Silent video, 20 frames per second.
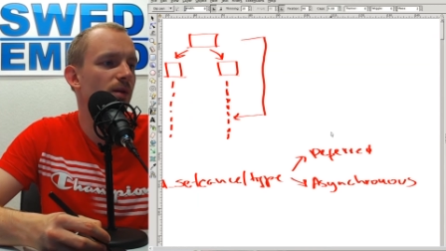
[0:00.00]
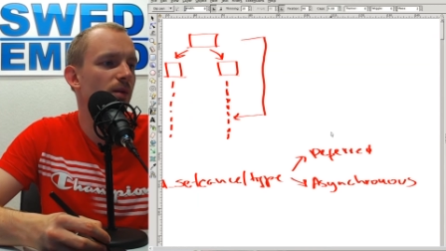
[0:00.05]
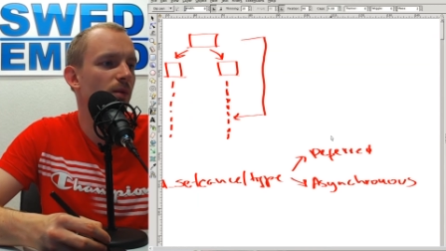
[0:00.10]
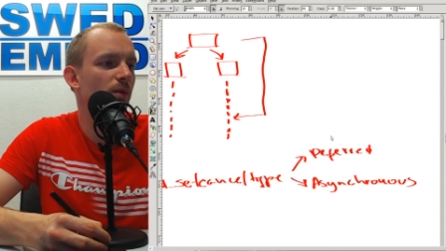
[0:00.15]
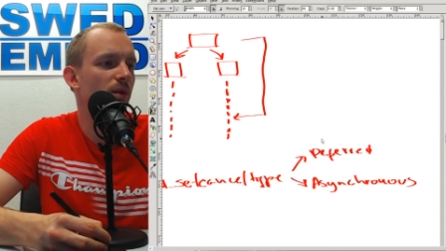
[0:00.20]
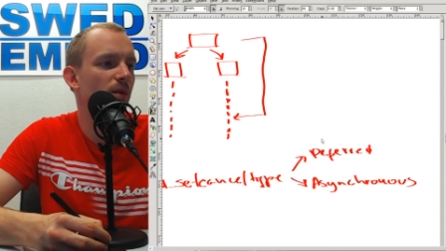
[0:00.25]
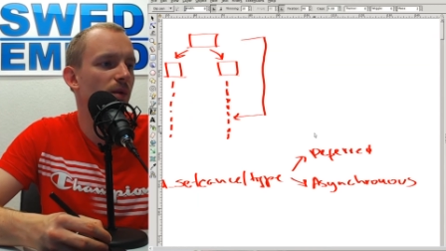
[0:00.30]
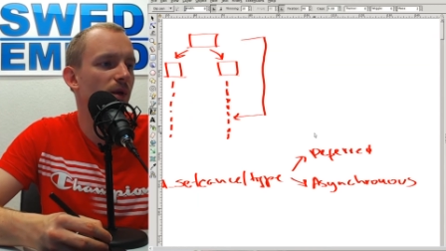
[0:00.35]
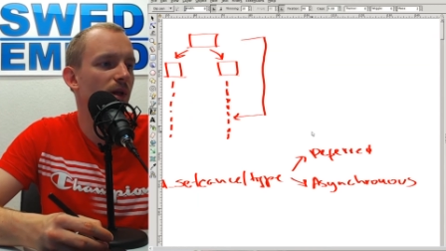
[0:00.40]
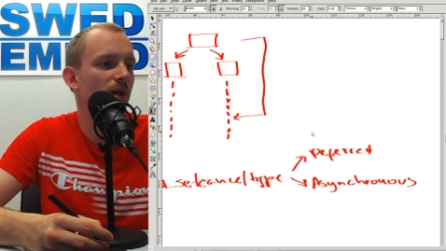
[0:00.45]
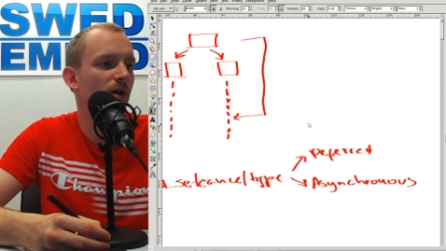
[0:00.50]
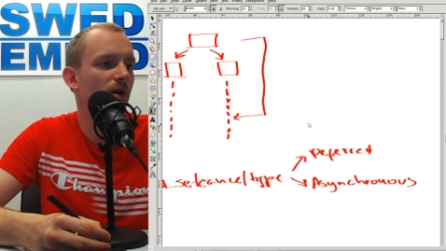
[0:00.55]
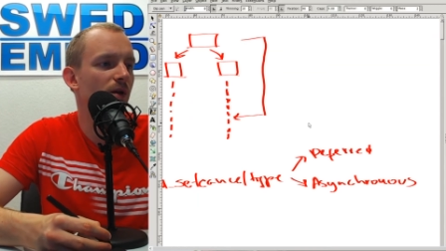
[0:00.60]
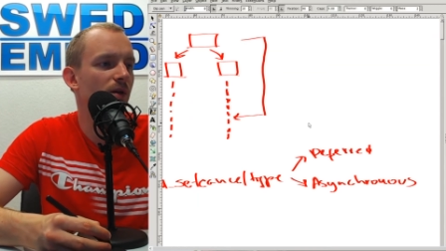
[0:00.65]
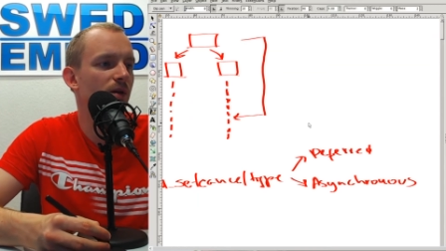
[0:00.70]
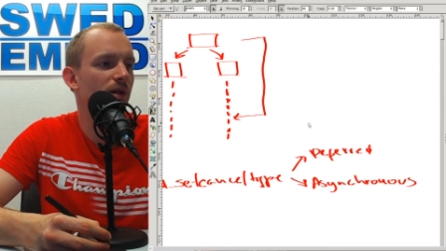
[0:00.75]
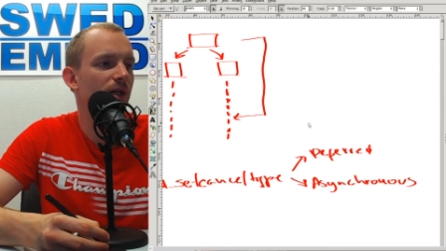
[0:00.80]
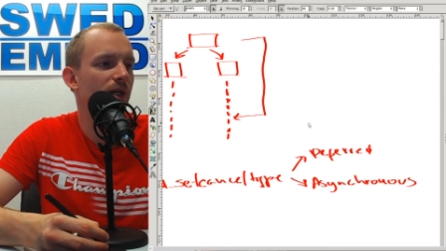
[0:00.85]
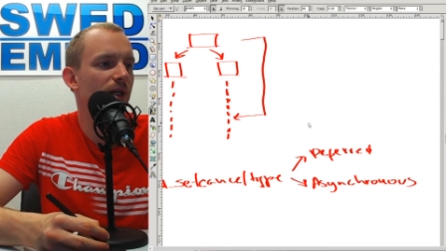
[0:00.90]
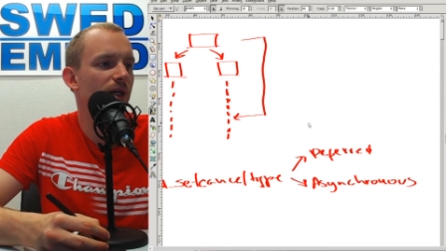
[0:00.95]
we will
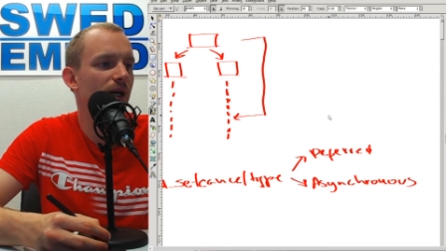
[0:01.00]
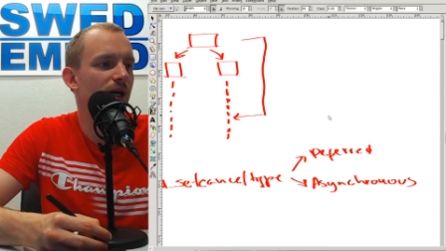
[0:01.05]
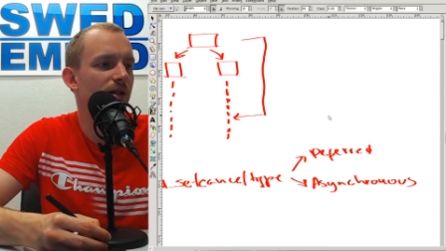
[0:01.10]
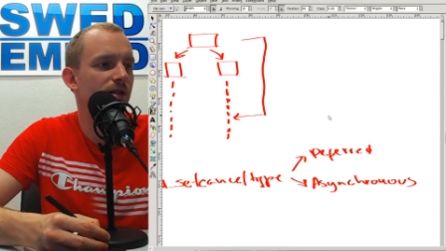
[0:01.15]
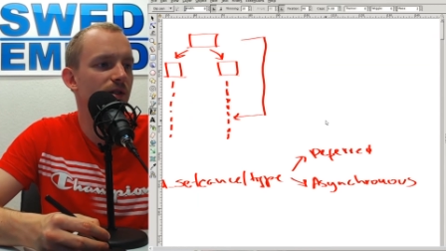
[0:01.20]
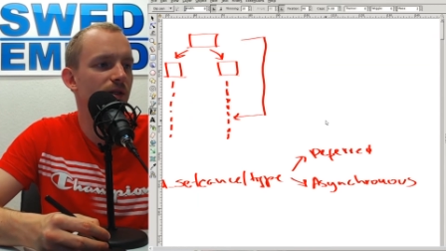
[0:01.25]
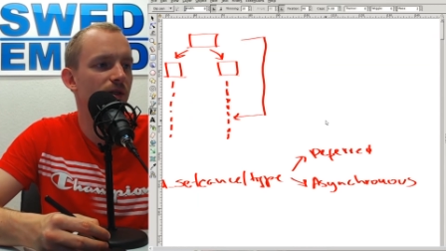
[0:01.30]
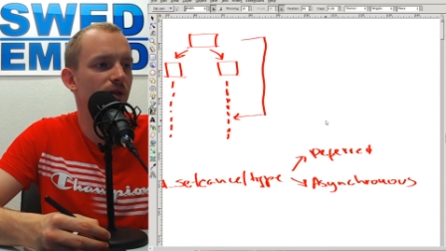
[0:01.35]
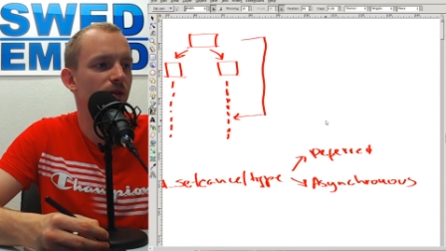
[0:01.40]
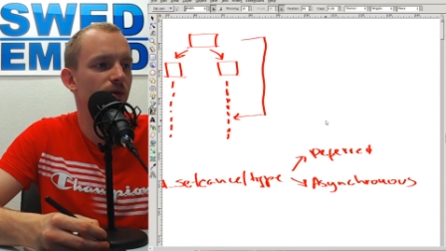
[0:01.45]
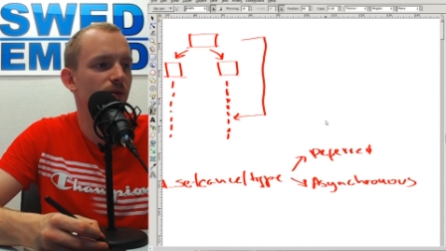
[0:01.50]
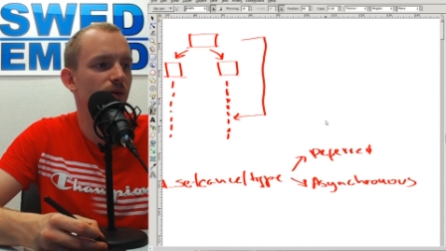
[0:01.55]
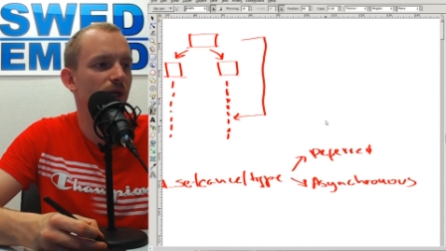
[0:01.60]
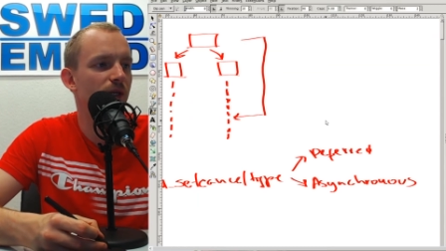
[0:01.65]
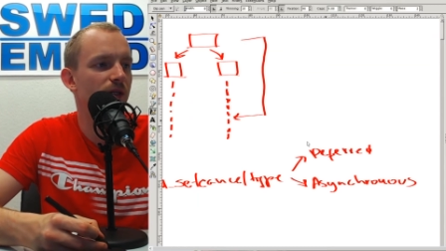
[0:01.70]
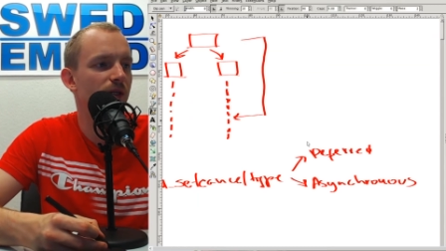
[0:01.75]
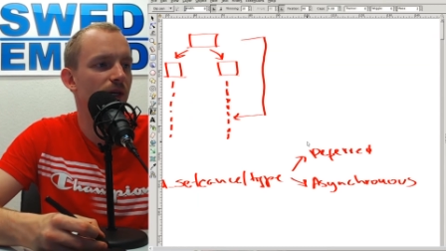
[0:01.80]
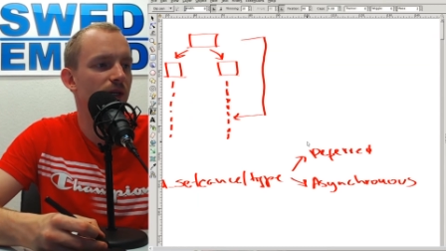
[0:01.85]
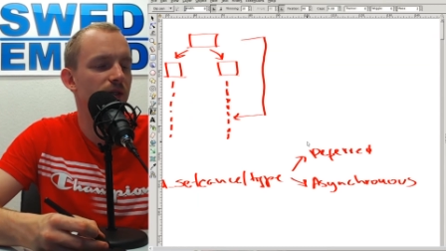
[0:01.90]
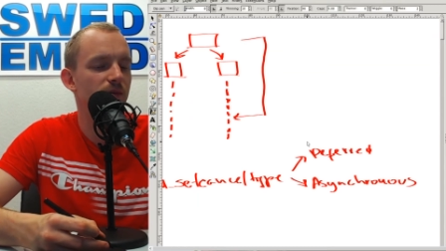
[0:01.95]
only cancel the
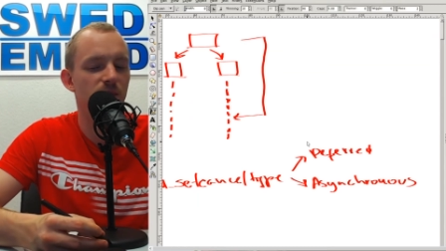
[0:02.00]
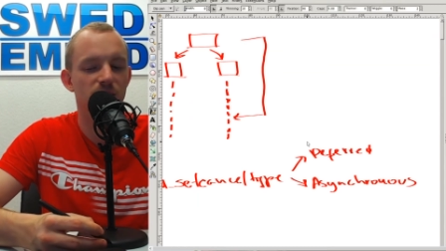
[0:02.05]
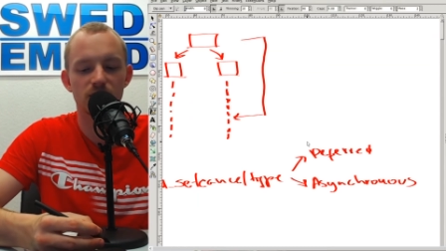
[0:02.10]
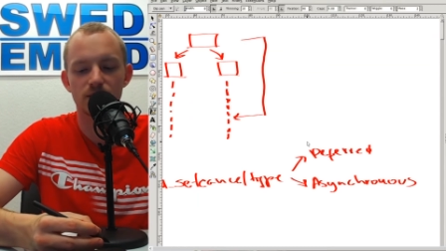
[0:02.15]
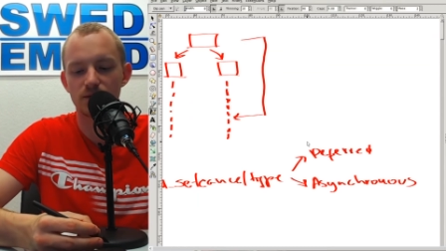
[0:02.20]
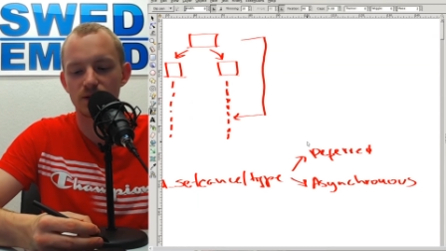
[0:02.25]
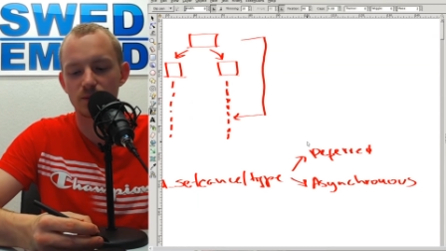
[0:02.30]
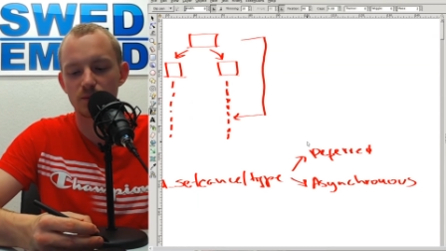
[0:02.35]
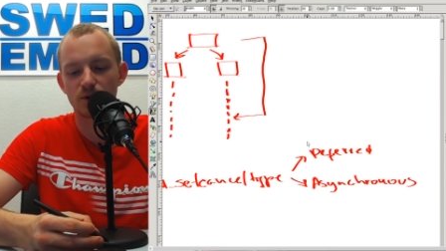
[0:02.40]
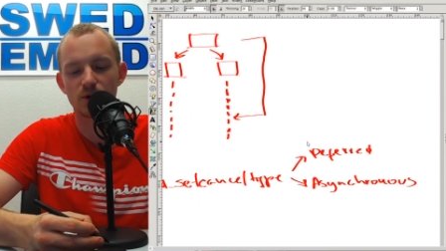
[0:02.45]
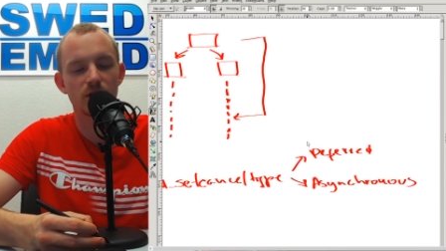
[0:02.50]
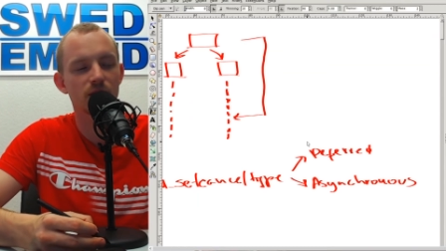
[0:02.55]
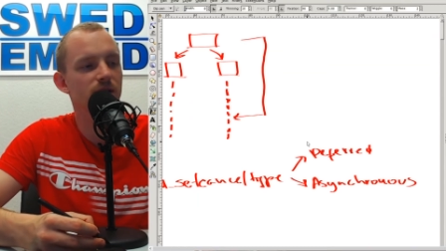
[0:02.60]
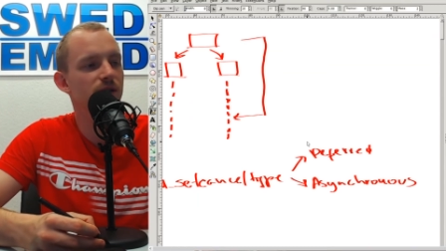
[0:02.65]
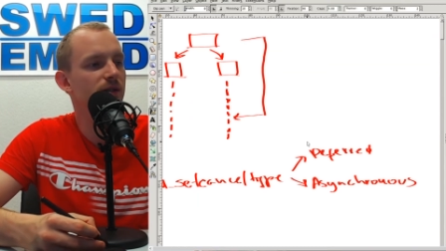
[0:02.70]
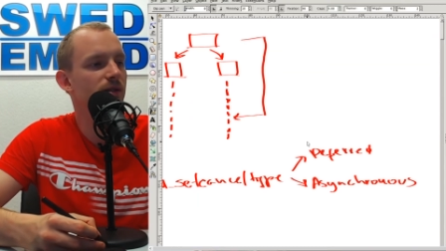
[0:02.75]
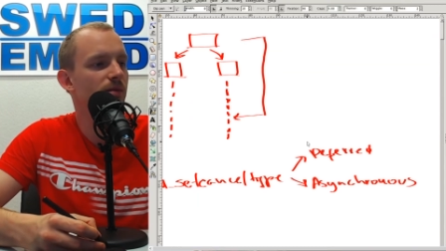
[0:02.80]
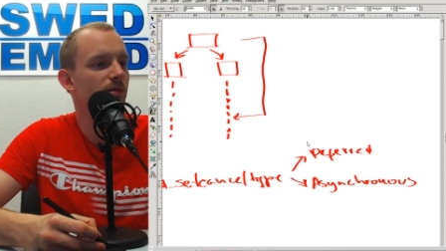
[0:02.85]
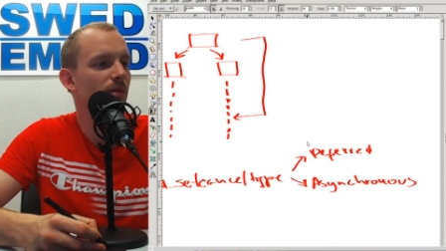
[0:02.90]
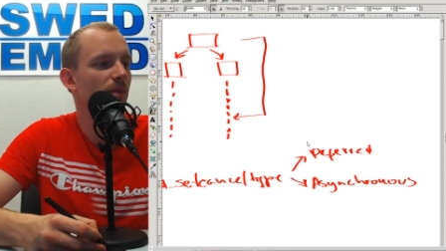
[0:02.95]
thread at specific
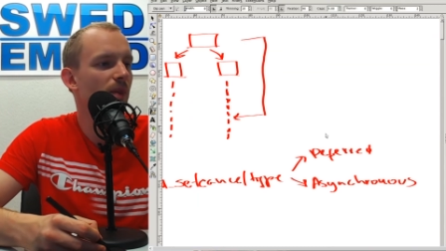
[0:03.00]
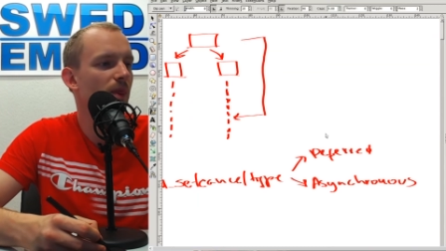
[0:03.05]
points,